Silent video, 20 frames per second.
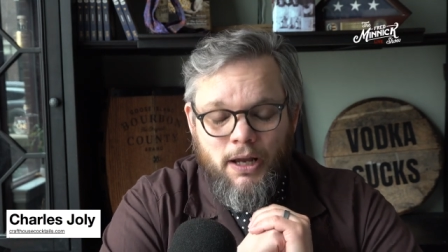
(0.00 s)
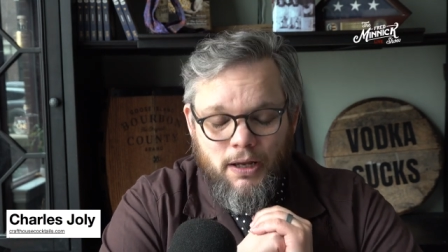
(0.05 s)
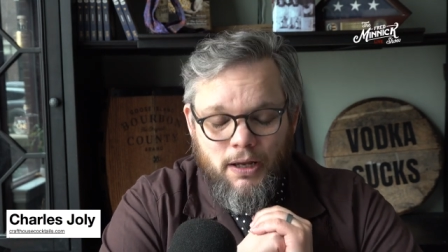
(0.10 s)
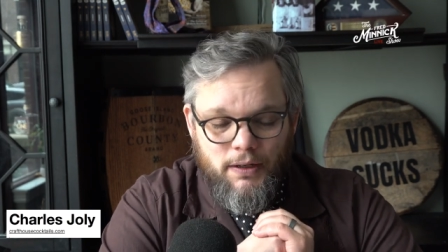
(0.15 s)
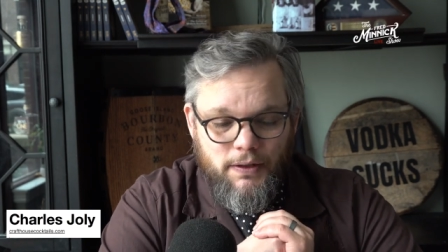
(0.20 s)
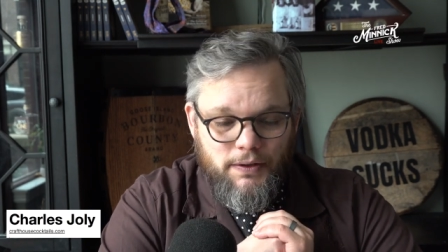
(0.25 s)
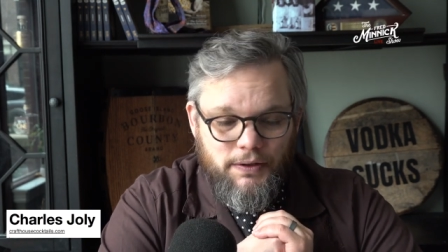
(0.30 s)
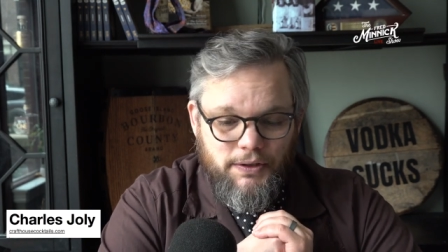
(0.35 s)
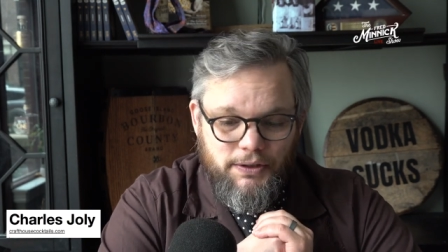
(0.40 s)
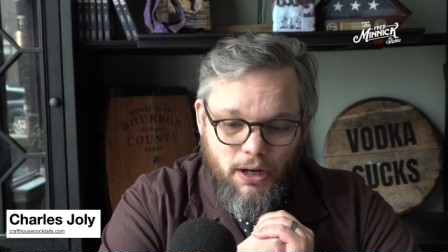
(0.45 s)

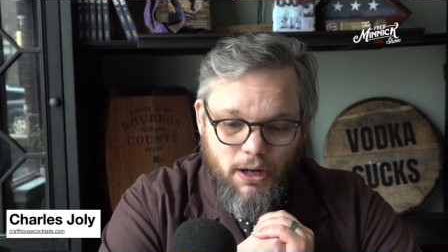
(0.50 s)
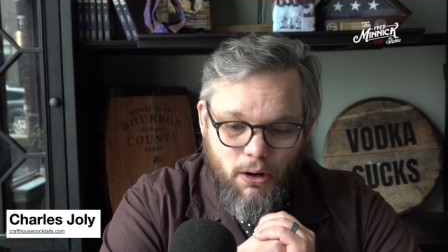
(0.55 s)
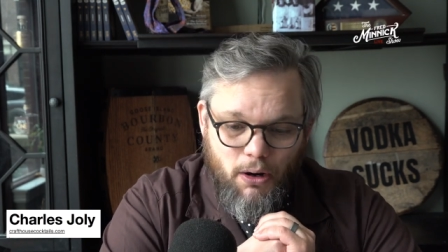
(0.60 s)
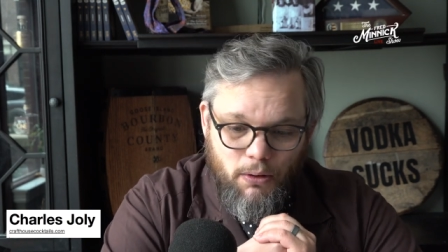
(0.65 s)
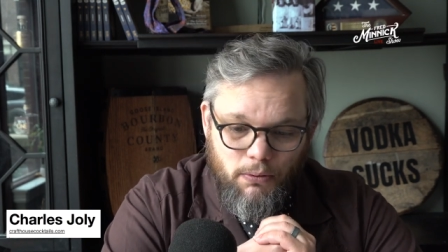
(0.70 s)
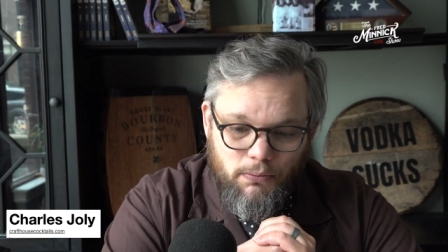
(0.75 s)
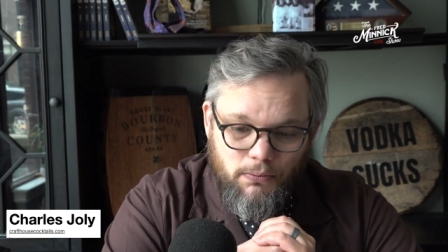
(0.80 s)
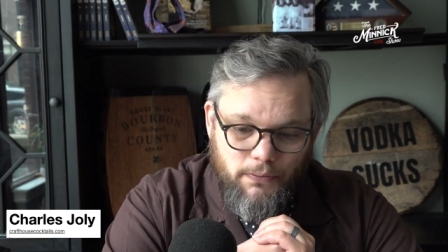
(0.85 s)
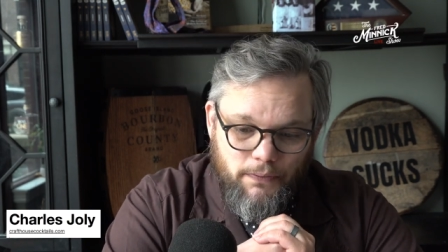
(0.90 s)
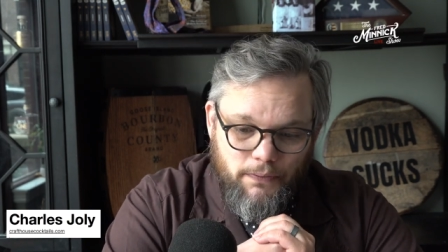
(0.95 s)

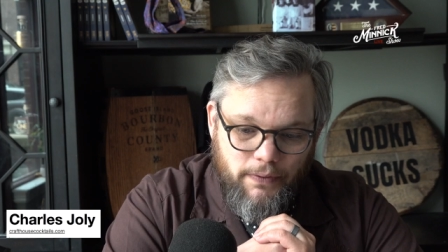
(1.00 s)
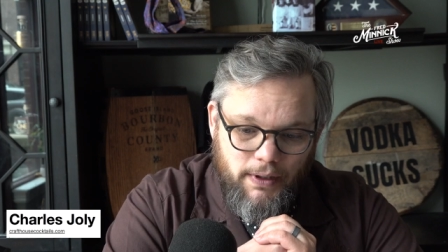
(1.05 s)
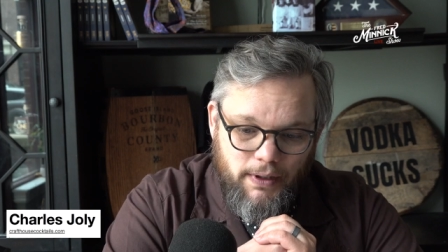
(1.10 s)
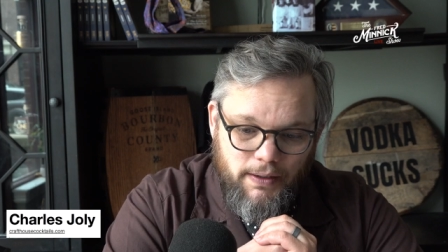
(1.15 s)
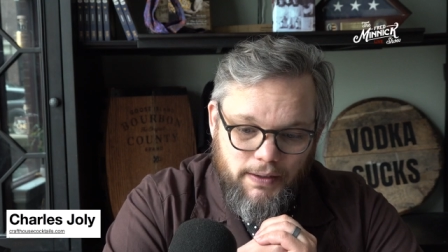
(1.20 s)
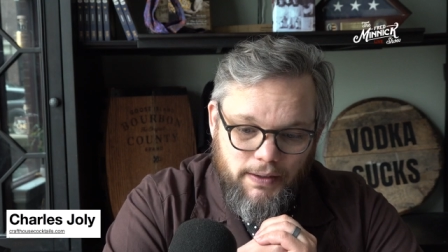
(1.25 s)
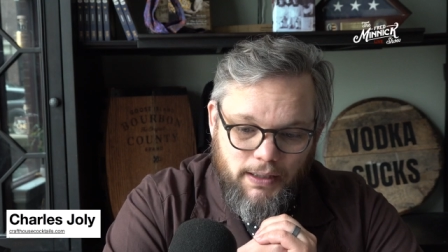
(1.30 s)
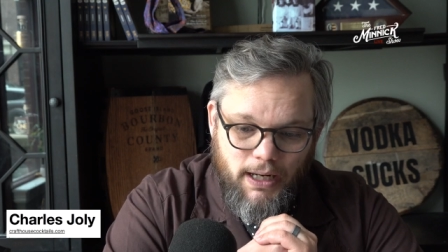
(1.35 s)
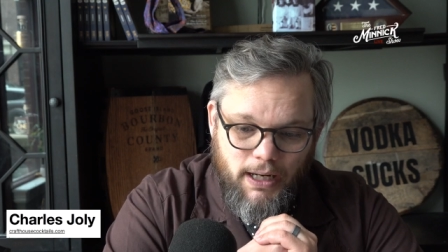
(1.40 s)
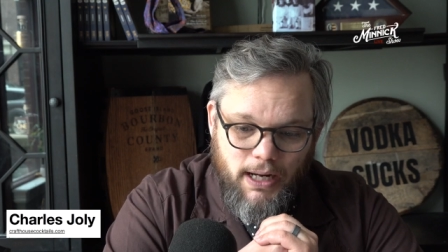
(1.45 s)
So
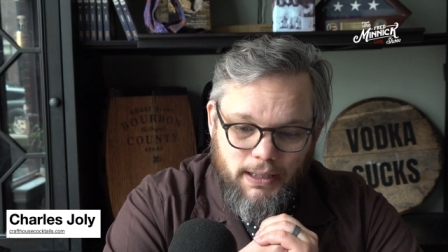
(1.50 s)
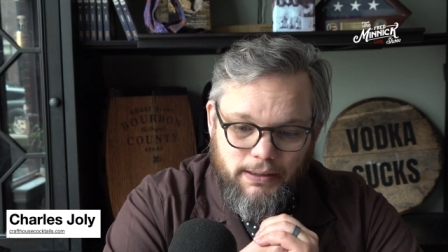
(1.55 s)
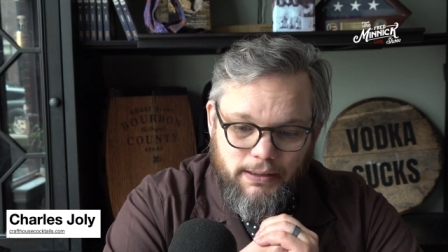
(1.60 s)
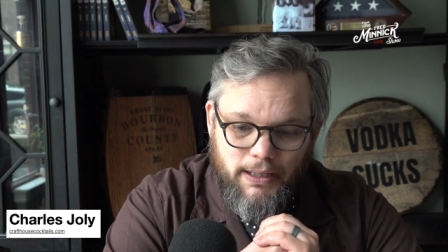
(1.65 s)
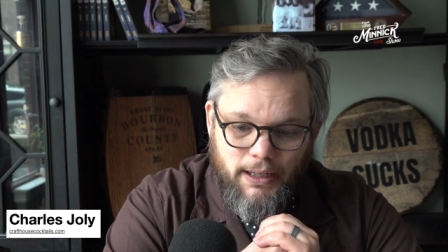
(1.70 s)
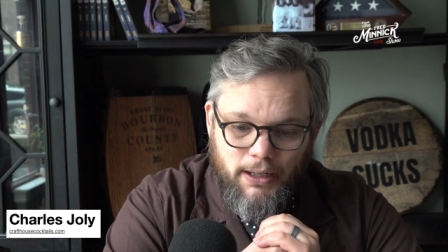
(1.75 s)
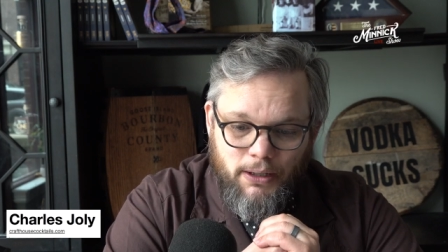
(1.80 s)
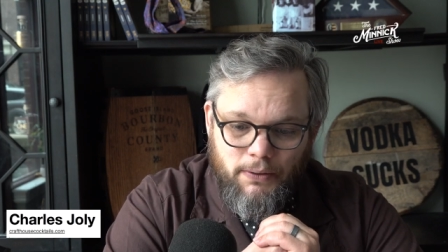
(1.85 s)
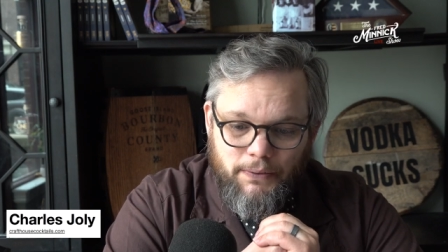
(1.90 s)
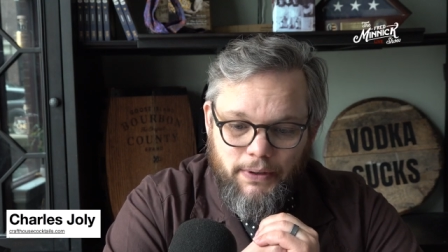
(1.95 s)
this
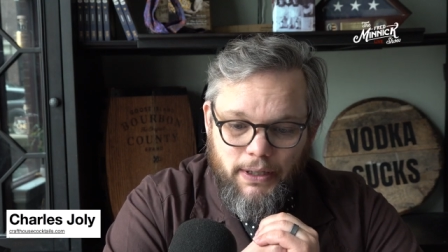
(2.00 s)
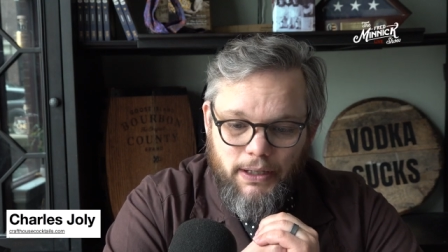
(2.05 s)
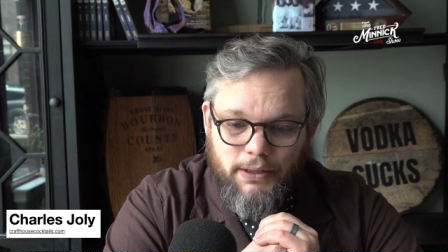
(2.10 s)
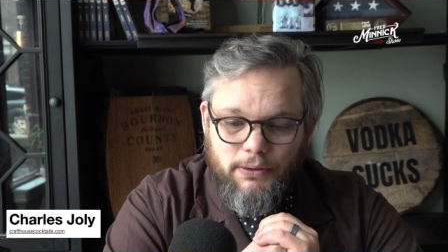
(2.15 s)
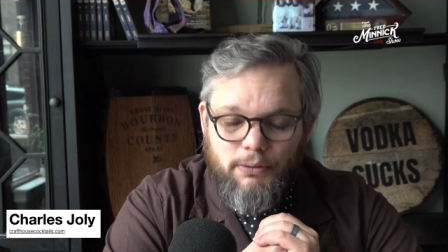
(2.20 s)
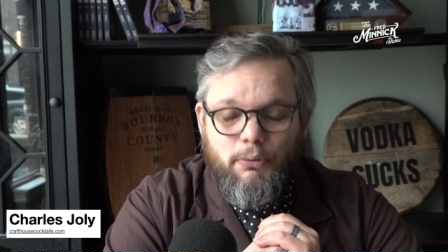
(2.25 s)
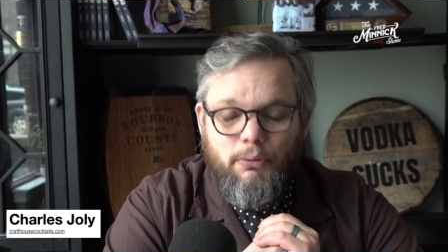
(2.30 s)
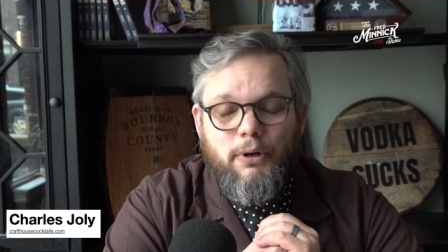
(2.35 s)
cocktail that you